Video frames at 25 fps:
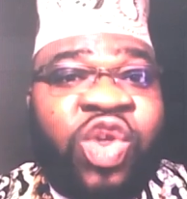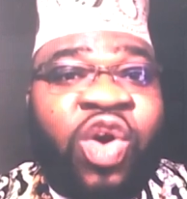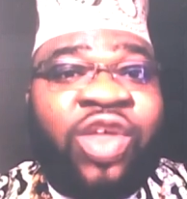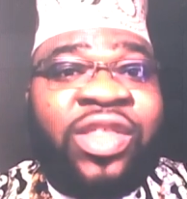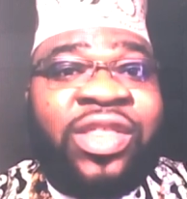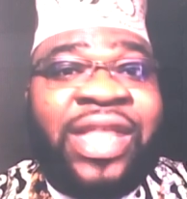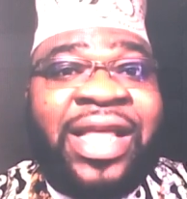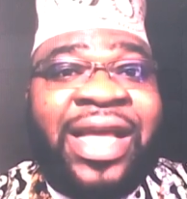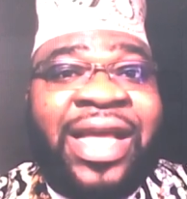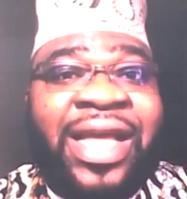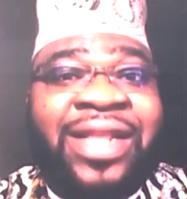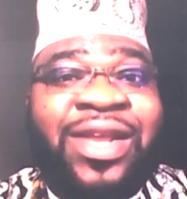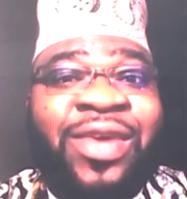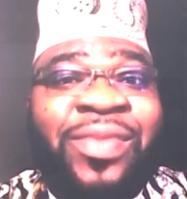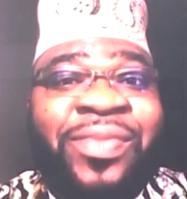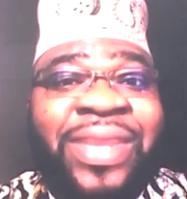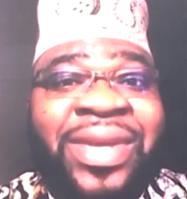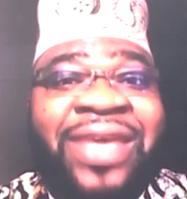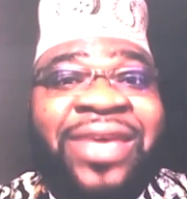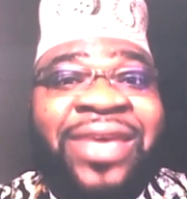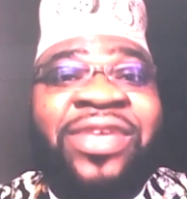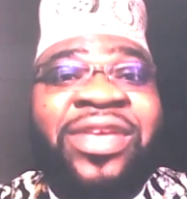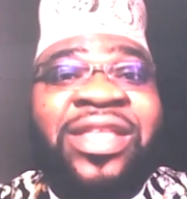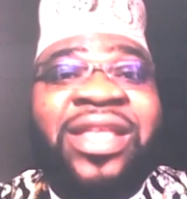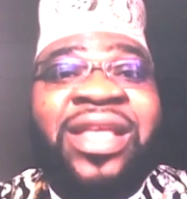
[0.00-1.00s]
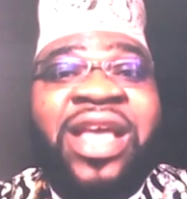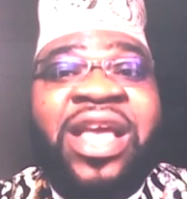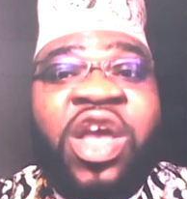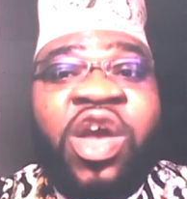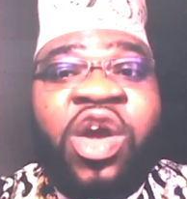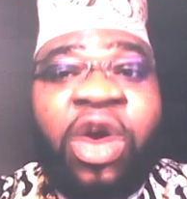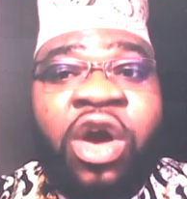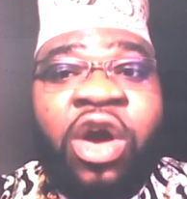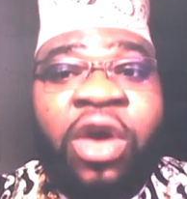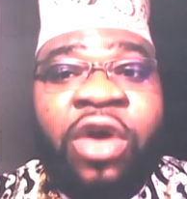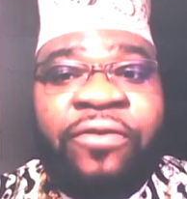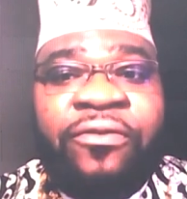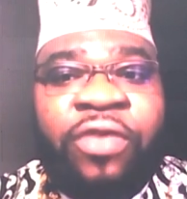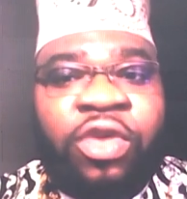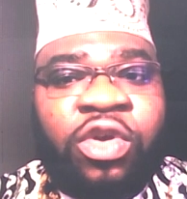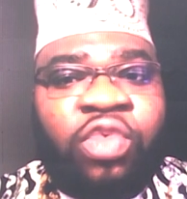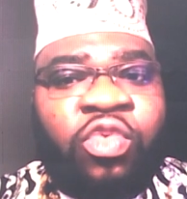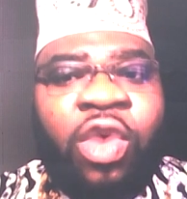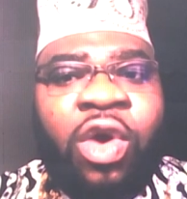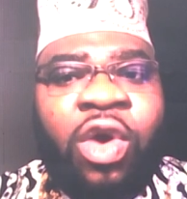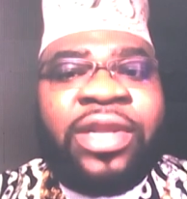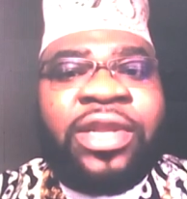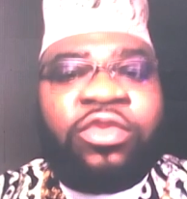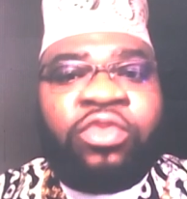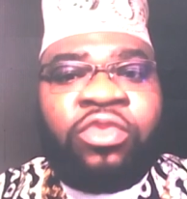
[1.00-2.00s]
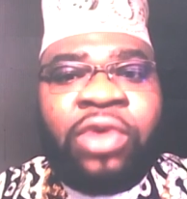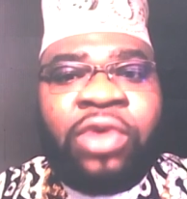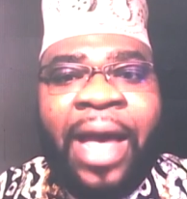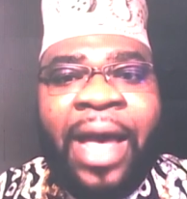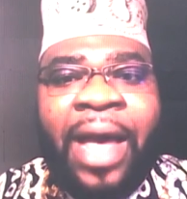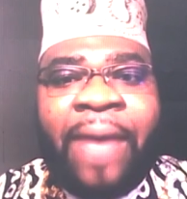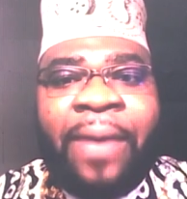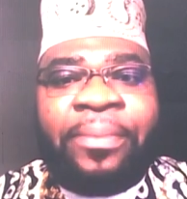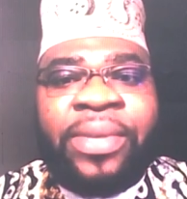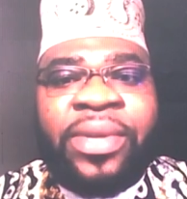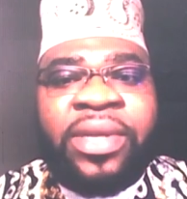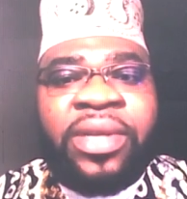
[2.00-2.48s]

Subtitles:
that they'll be given comfort? What happened?